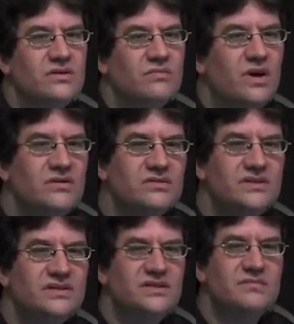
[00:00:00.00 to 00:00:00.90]
the
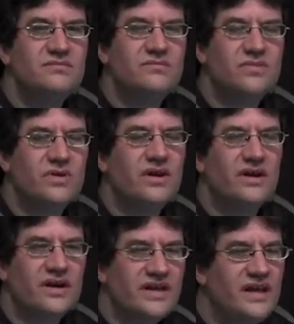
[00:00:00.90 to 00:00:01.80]
most
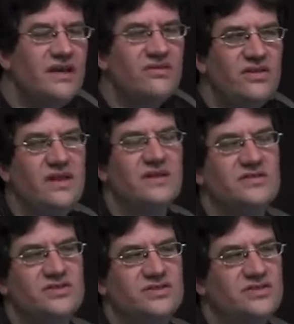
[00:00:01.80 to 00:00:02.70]
key
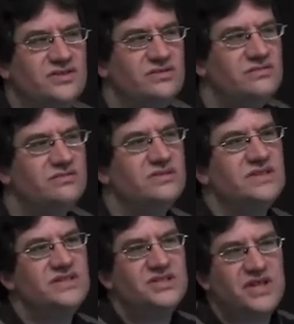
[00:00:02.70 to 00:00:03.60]
thing to
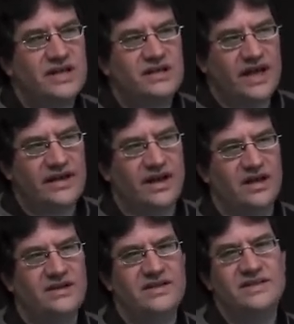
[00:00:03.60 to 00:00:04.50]
shed a light
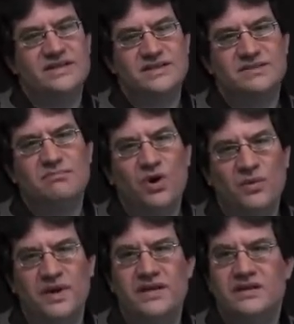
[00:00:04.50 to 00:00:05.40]
on in this
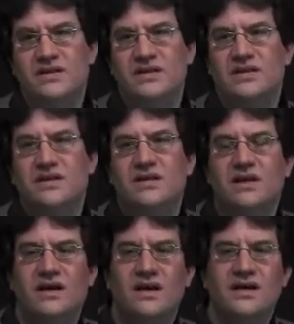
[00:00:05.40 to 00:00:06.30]
moment,
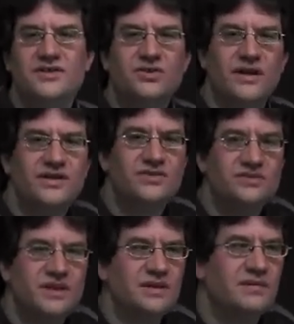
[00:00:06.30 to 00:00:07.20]
trying to
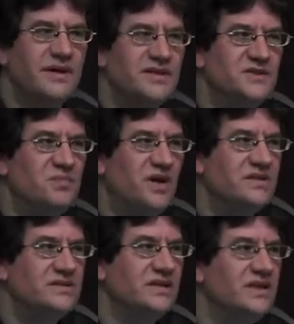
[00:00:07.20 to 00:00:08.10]
do something about this
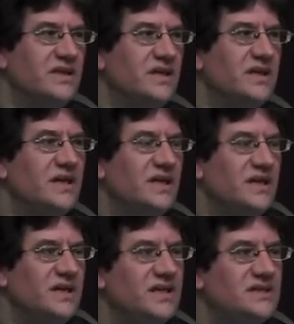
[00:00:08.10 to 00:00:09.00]
policy,
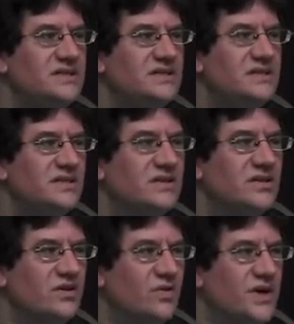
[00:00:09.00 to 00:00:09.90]
is
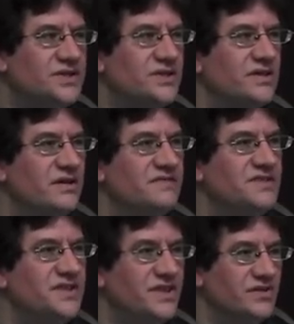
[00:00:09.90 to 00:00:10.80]
the question of
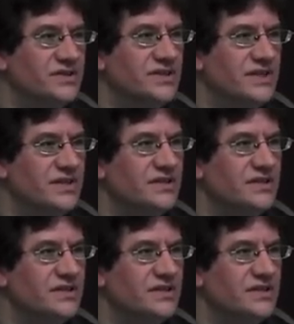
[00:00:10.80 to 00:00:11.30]
secrecy.